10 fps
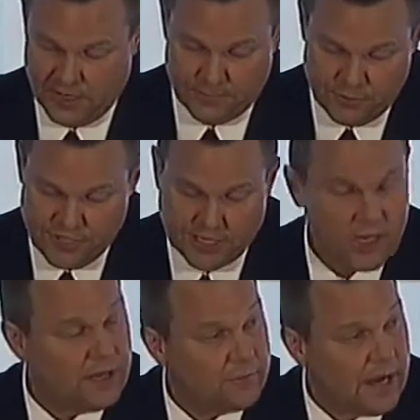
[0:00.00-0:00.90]
And I'm
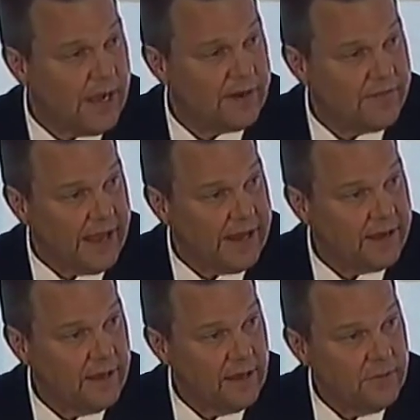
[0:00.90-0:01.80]
particularly proud of
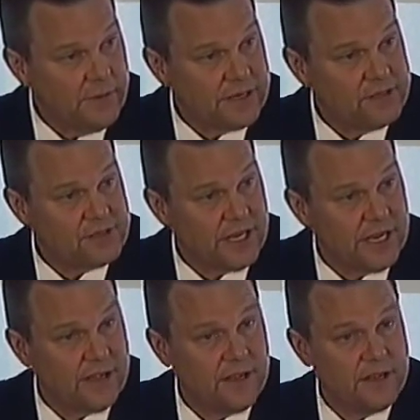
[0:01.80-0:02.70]
that, because
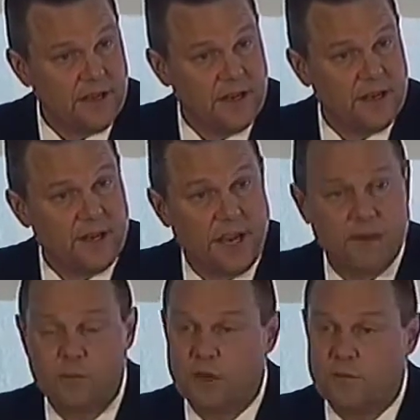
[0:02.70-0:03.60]
in a
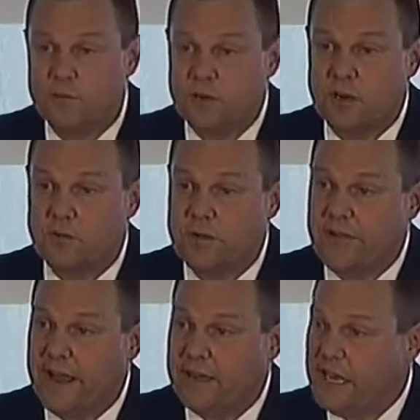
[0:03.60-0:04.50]
time where
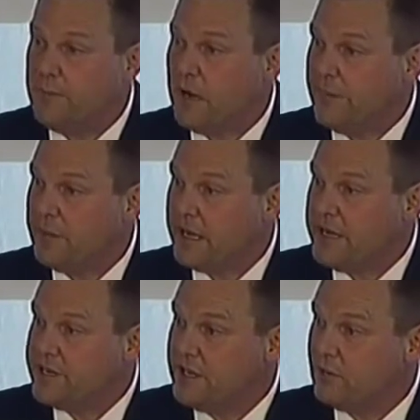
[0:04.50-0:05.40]
we've had
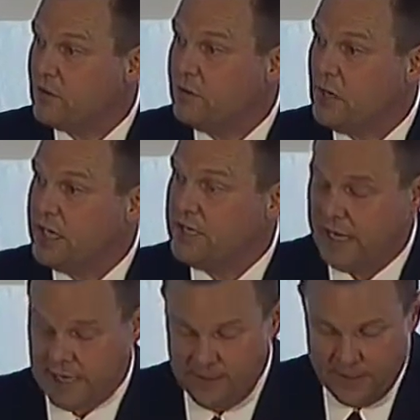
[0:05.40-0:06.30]
depopulation in rural
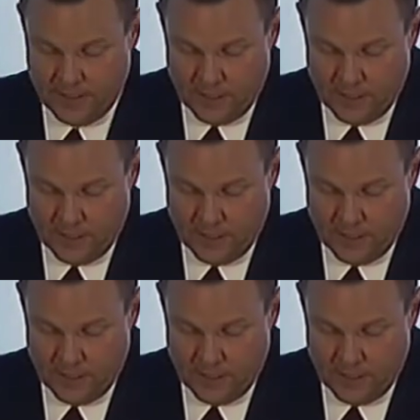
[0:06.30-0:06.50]
Montana,